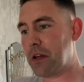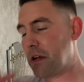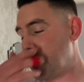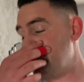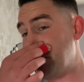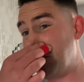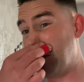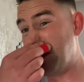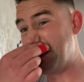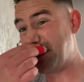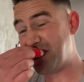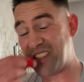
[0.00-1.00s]
Can't remember what
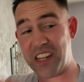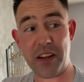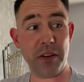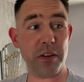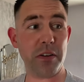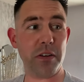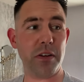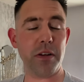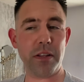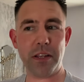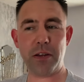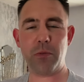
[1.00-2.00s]
it was now. I
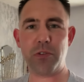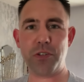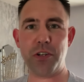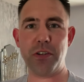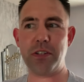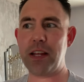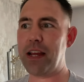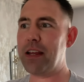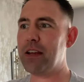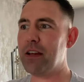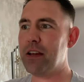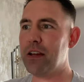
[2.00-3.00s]
think it was Tuesday.
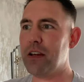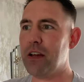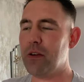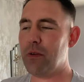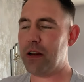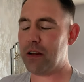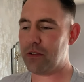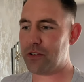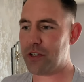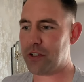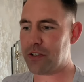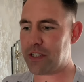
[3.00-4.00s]
Went out on
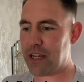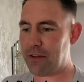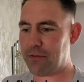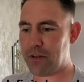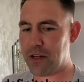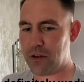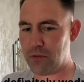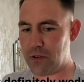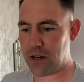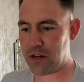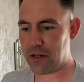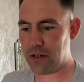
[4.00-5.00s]
Tuesday for a little
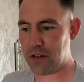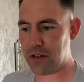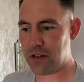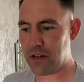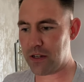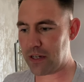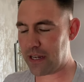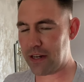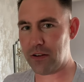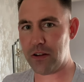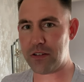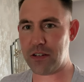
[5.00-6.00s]
run. Again,
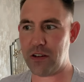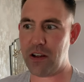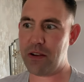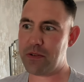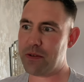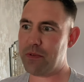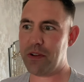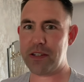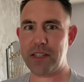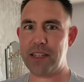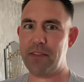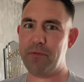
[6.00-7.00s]
nice and light. It was something like
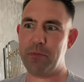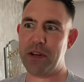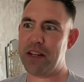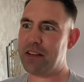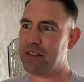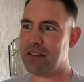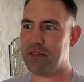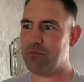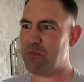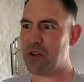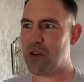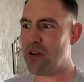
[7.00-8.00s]
7 minutes,
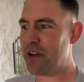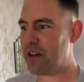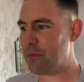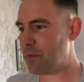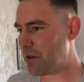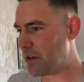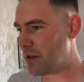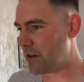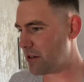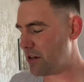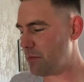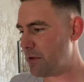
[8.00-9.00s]
9 per
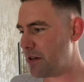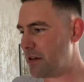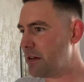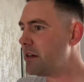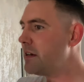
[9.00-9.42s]
kilometre.